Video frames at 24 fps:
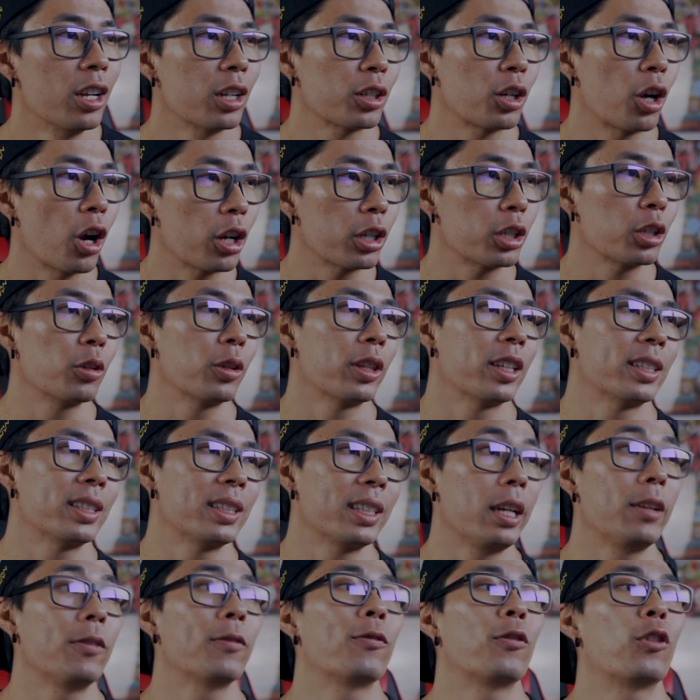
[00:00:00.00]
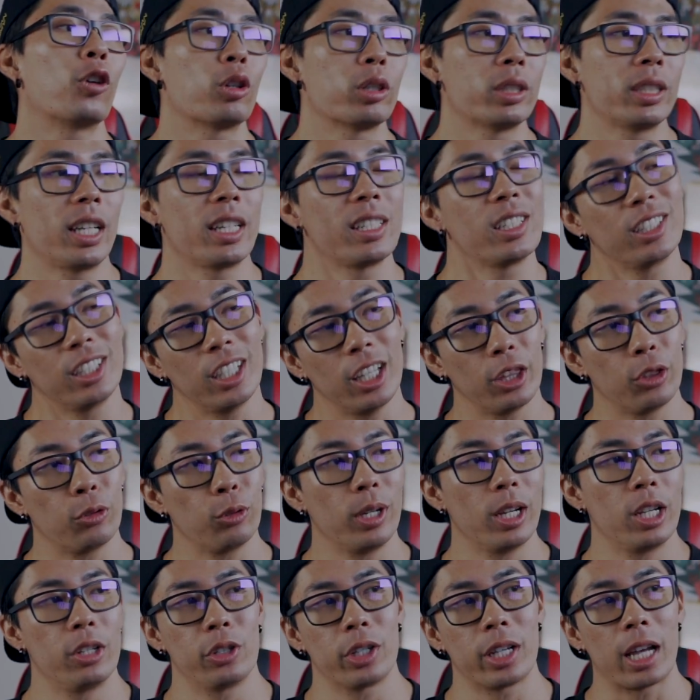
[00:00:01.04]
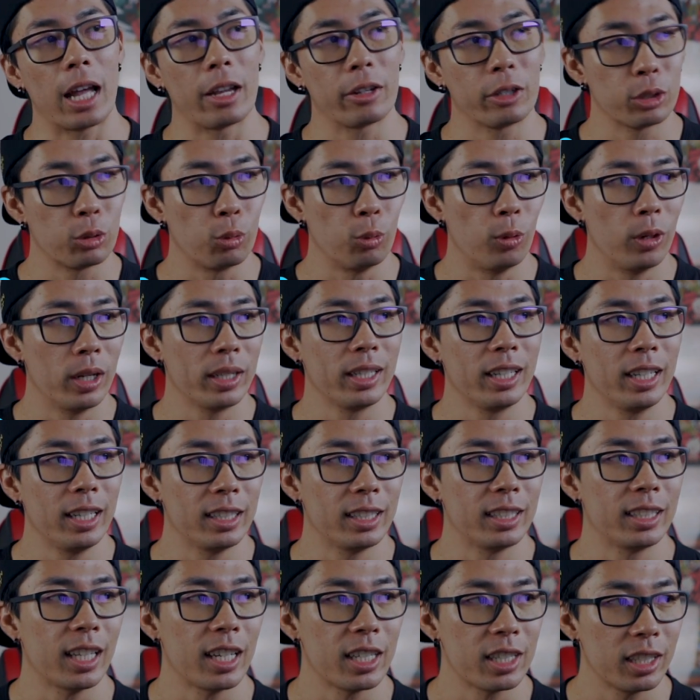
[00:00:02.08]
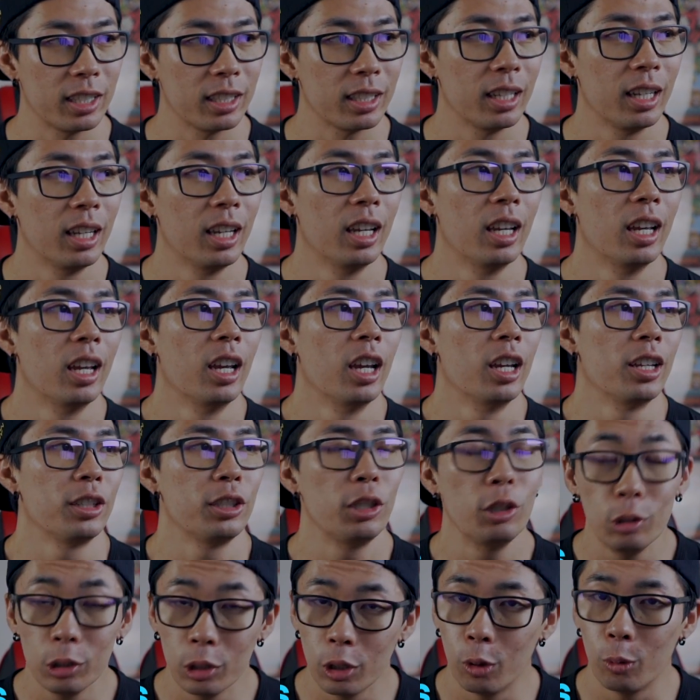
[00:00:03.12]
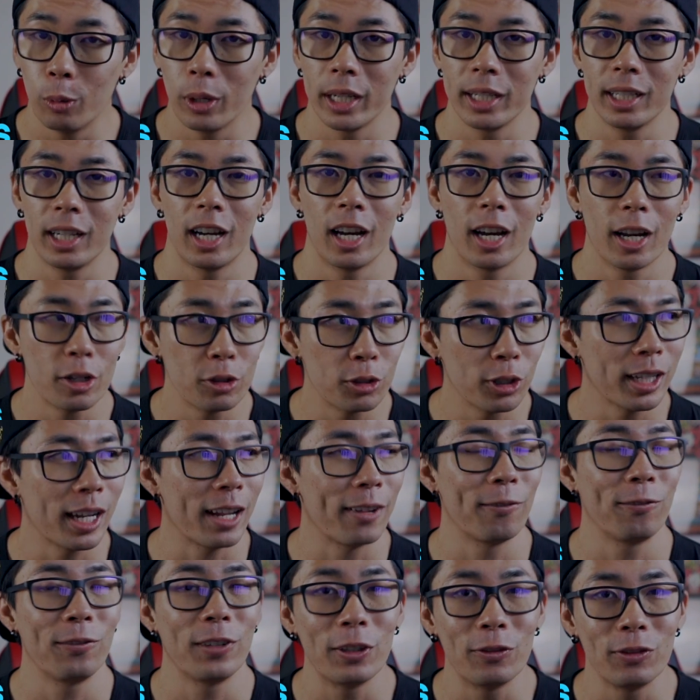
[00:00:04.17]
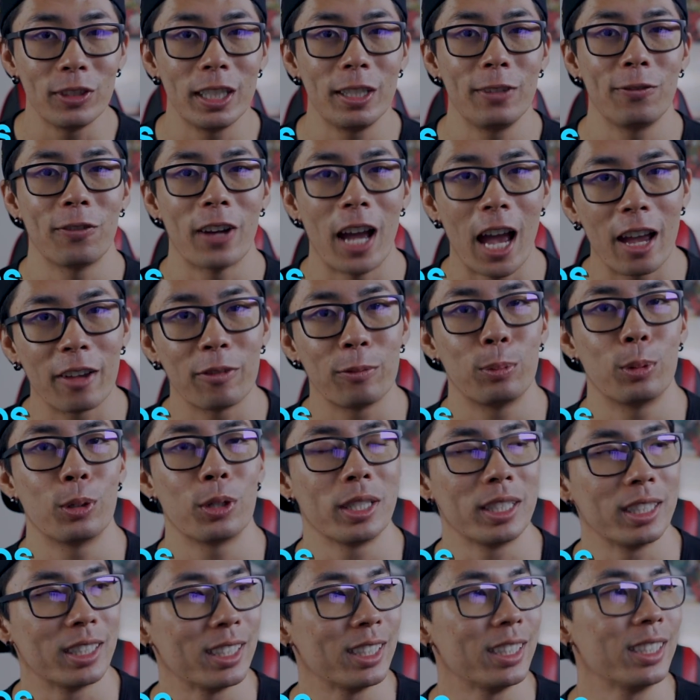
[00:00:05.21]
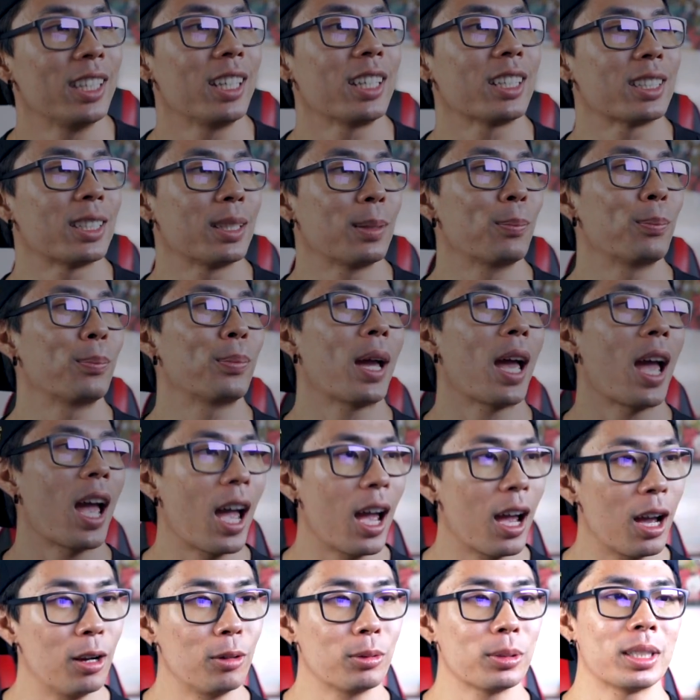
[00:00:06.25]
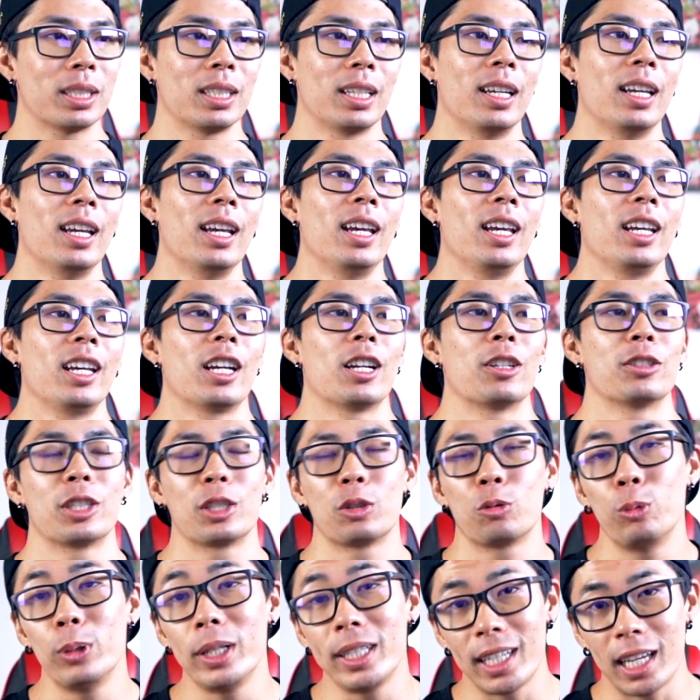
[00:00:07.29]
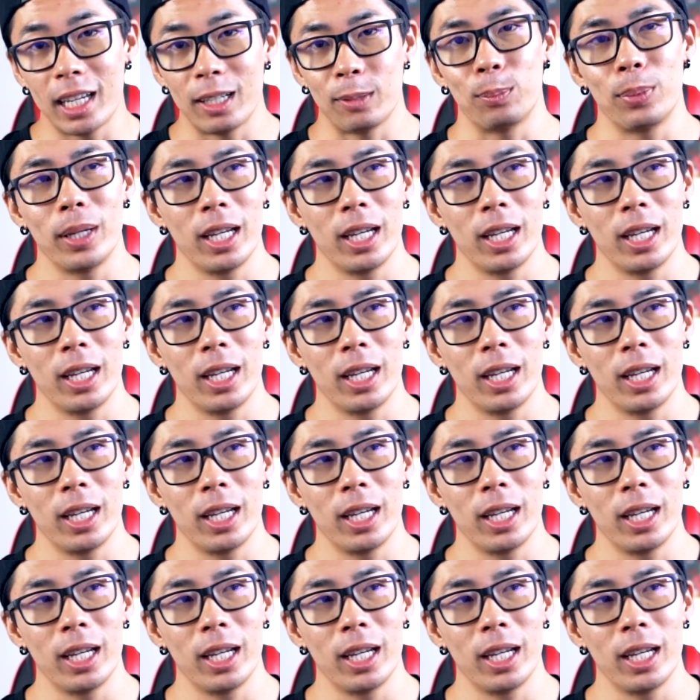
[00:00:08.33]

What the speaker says: Cardio the same, 4 sessions at 300 calories, 1 HIIT session. New low win, 155.6 pounds. Here's his week 8